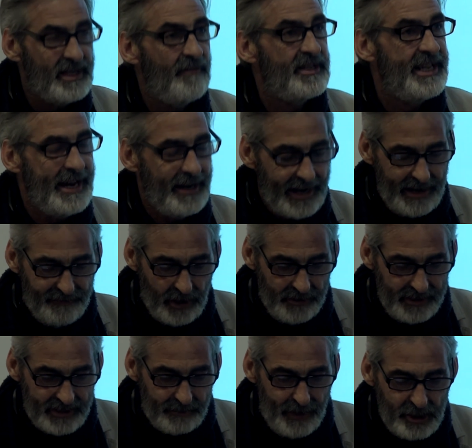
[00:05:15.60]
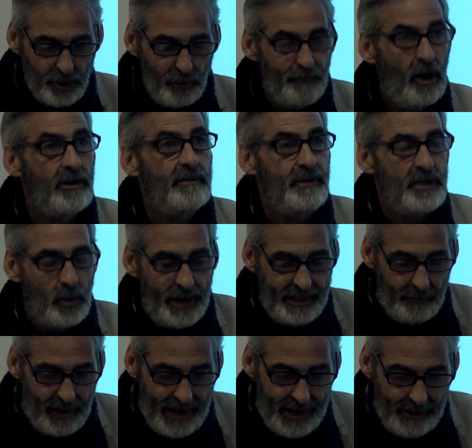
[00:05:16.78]
evidently a very special bond between
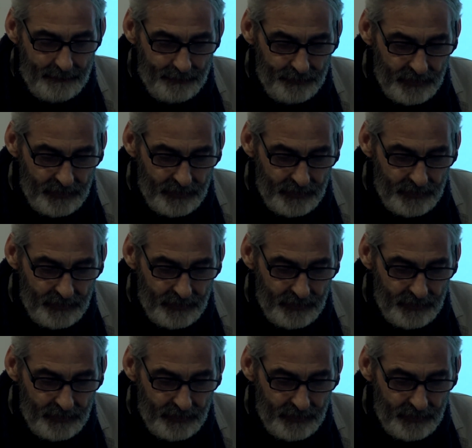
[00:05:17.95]
the pair,